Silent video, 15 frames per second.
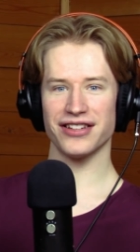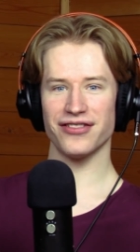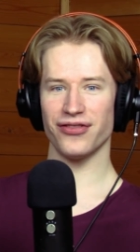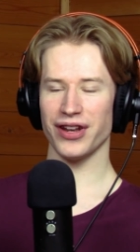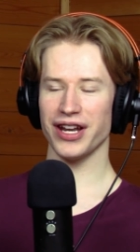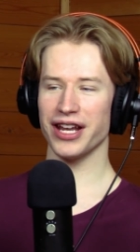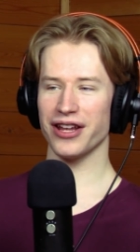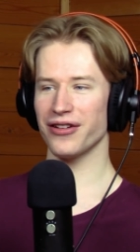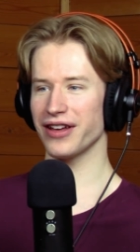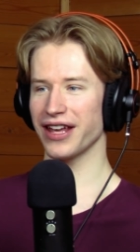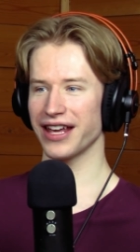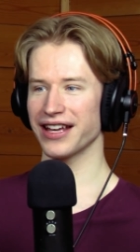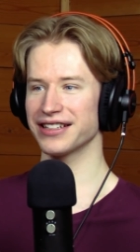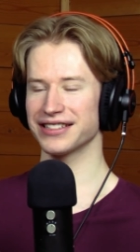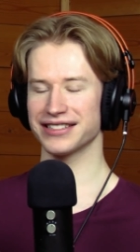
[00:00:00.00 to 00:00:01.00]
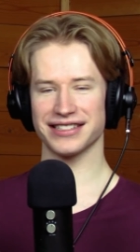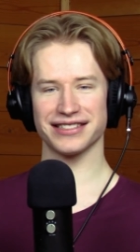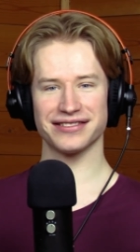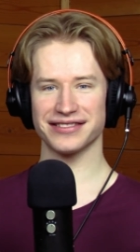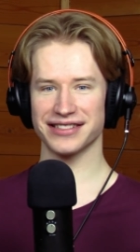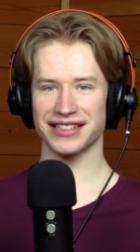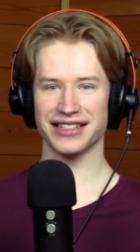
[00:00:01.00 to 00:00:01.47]
the video and
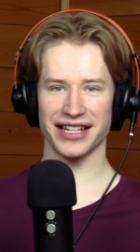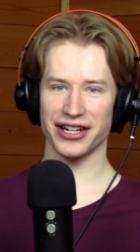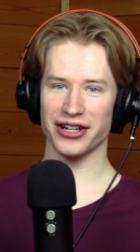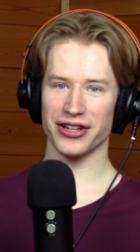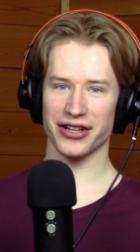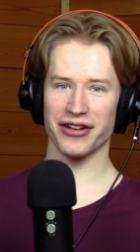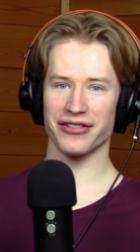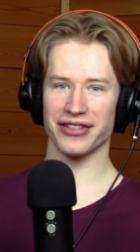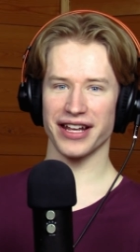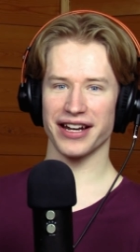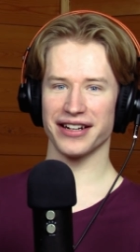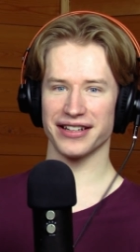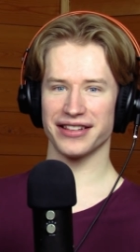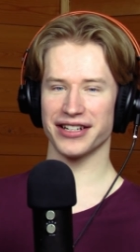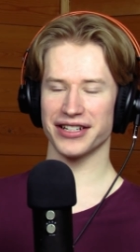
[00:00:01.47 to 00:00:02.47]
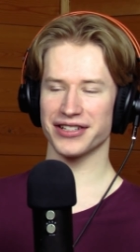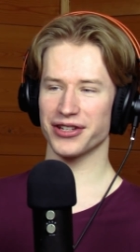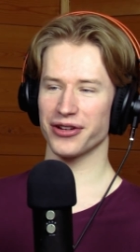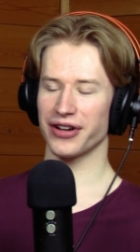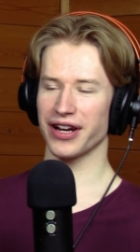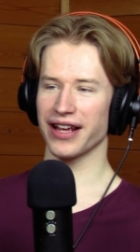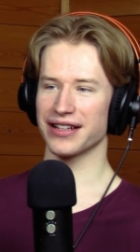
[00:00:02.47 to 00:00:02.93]
there you go. There, There's
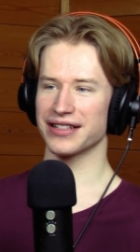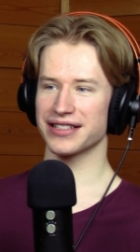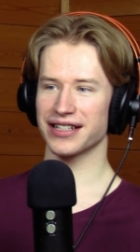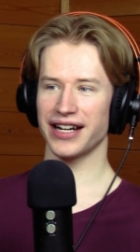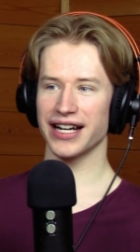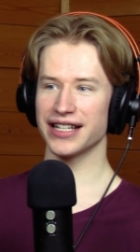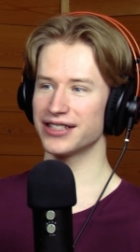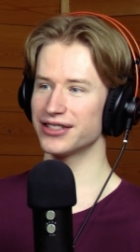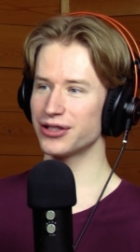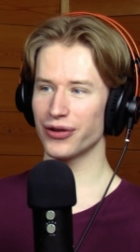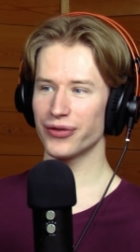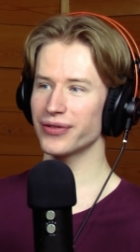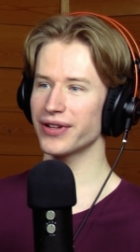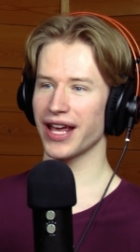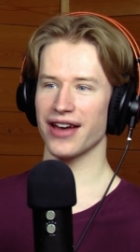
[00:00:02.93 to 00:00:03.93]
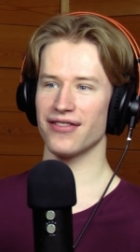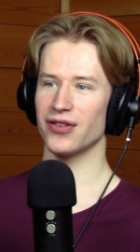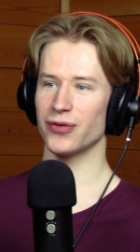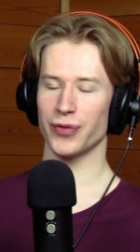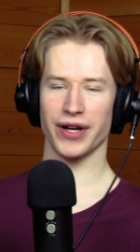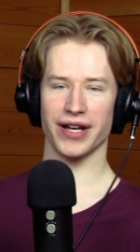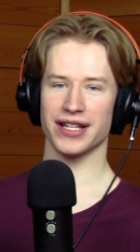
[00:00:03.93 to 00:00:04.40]
your answer. I don't have
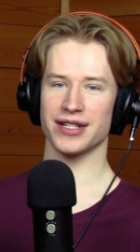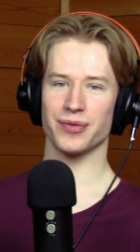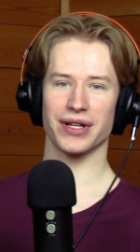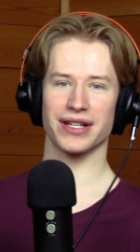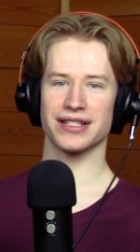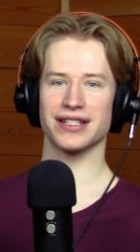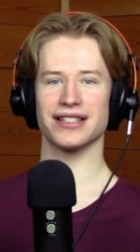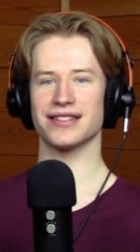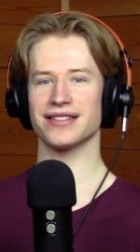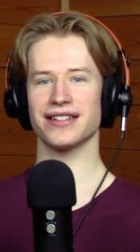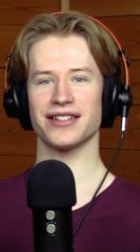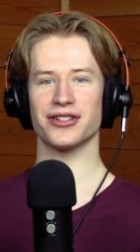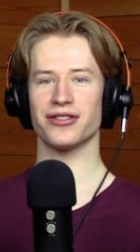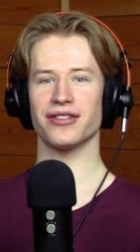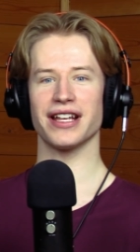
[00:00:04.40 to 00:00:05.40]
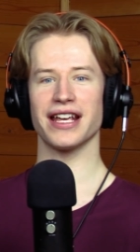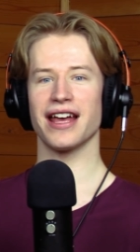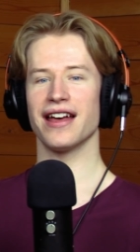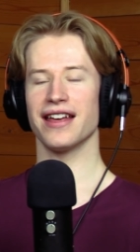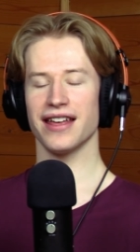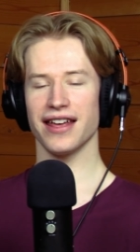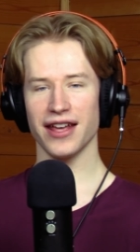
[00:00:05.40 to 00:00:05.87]
a bias because it's literally
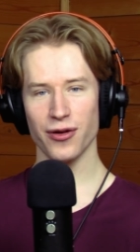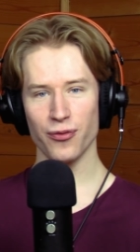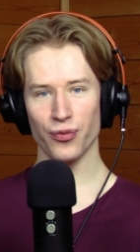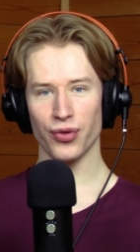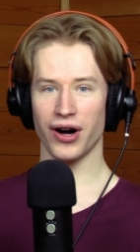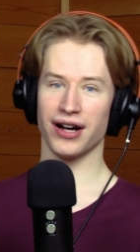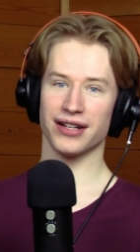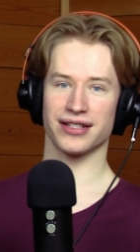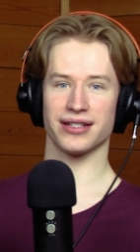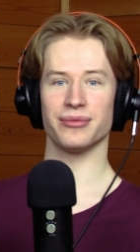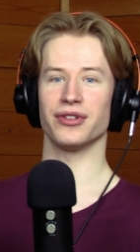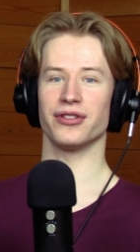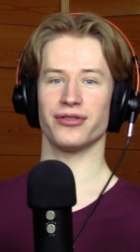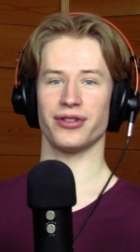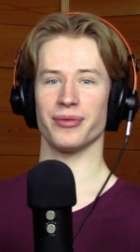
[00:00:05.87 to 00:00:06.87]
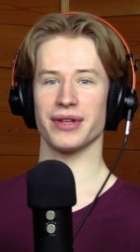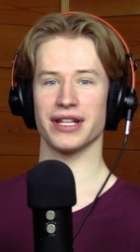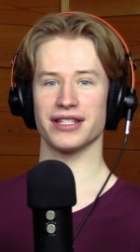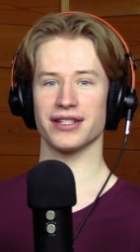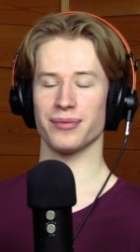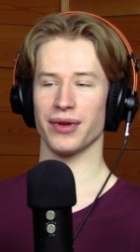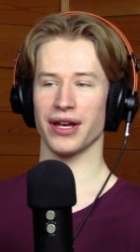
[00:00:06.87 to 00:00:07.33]
impossible for me
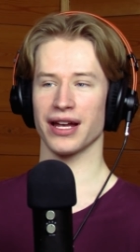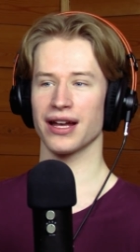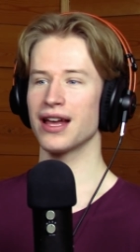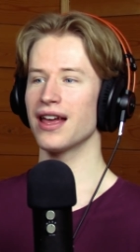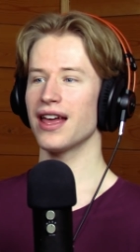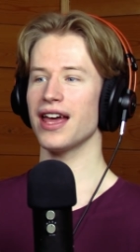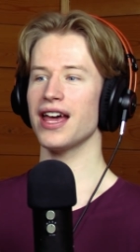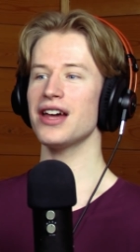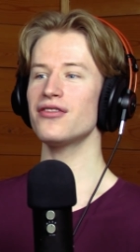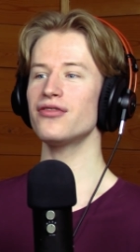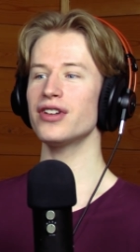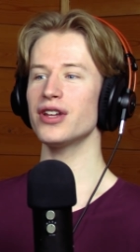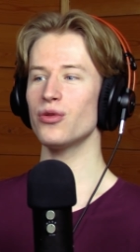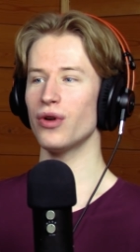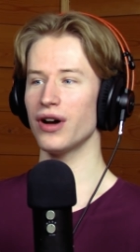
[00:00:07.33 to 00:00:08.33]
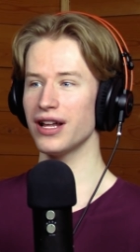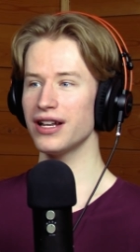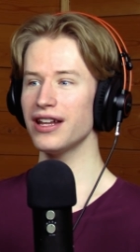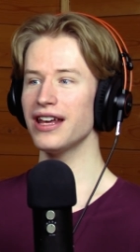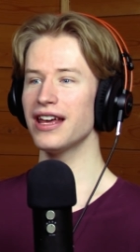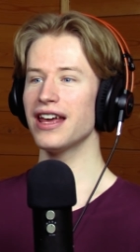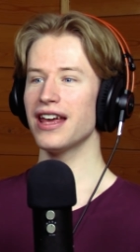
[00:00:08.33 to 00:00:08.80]
to pick.
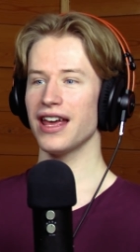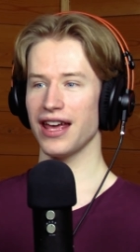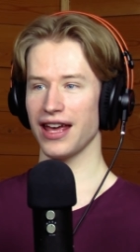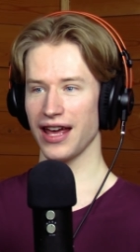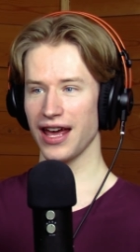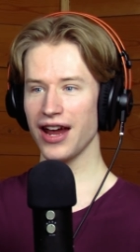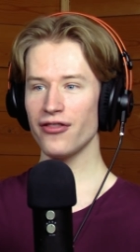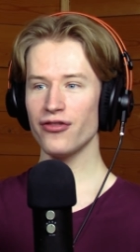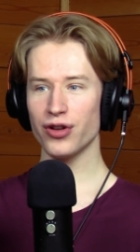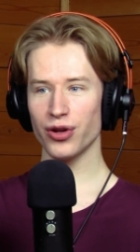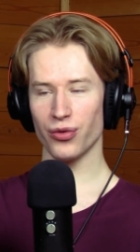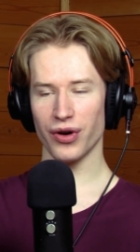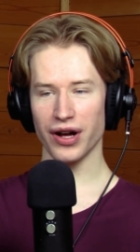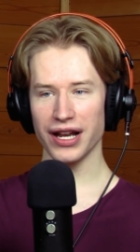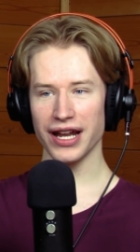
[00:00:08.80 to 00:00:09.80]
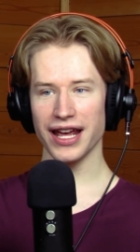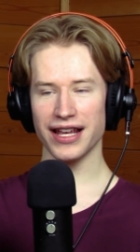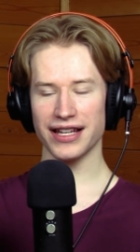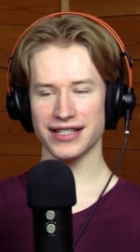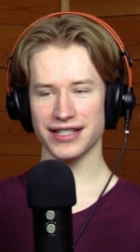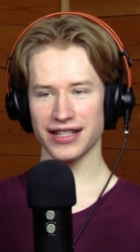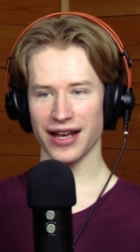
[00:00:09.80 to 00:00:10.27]
Everyone, everyone
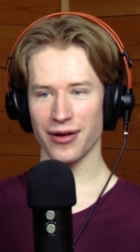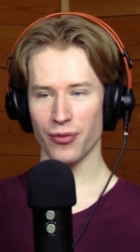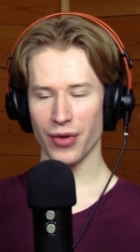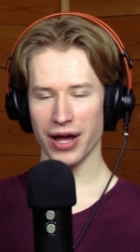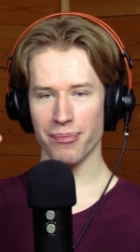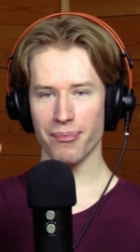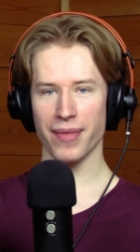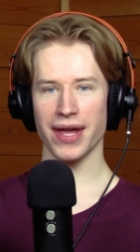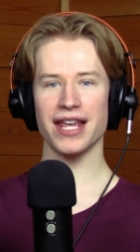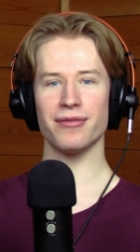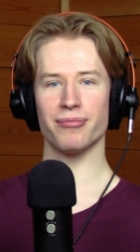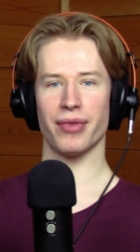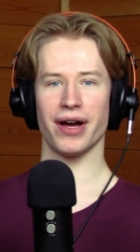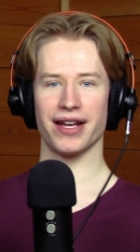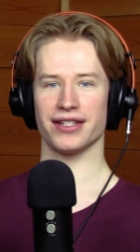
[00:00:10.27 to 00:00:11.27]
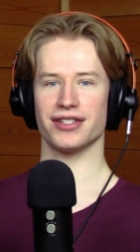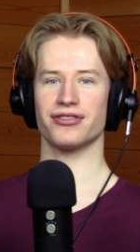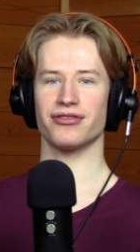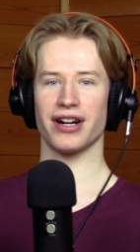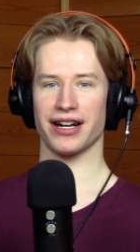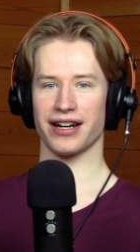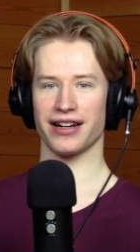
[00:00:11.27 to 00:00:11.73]
is my main bias
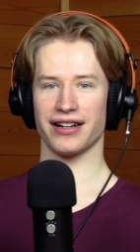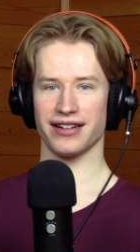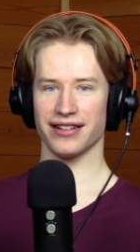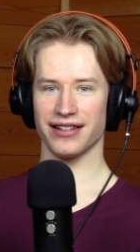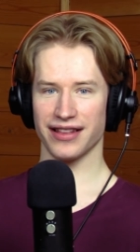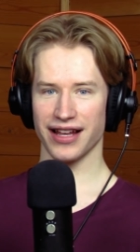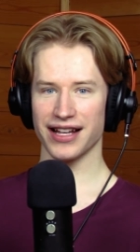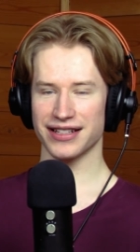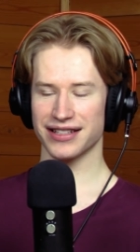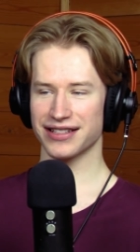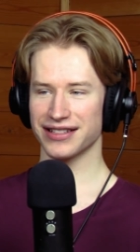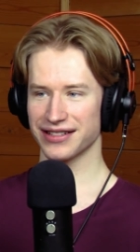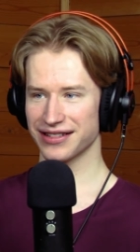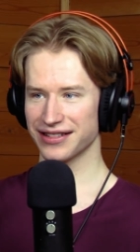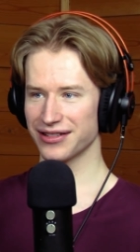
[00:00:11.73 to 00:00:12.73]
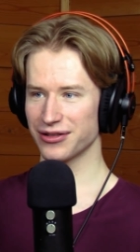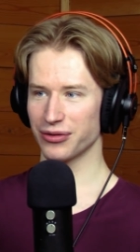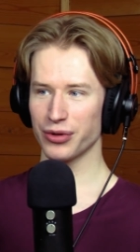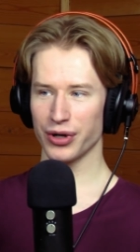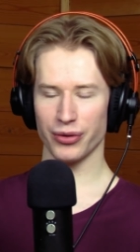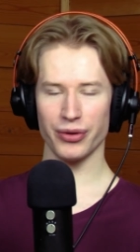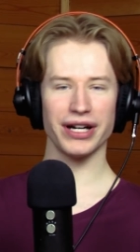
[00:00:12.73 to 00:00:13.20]
record. That's
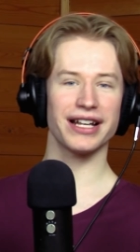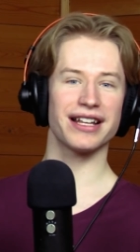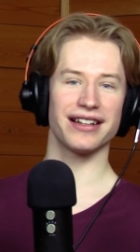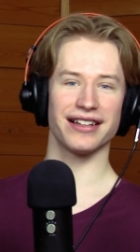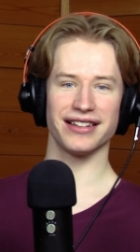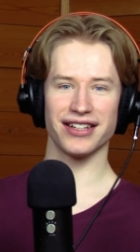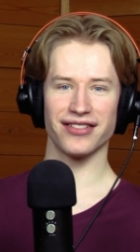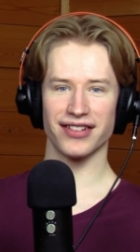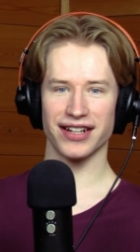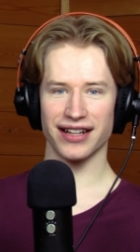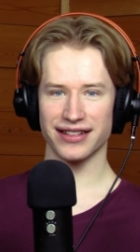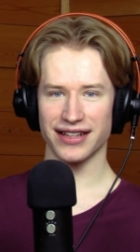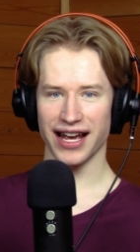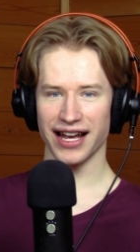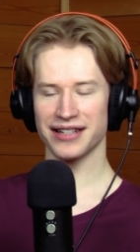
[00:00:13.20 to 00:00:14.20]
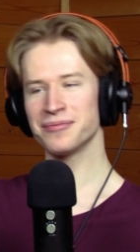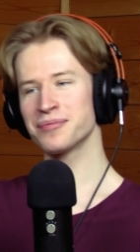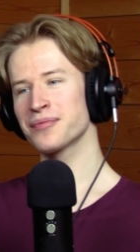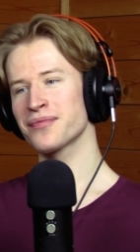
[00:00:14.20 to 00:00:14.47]
we're gonna leave it at that.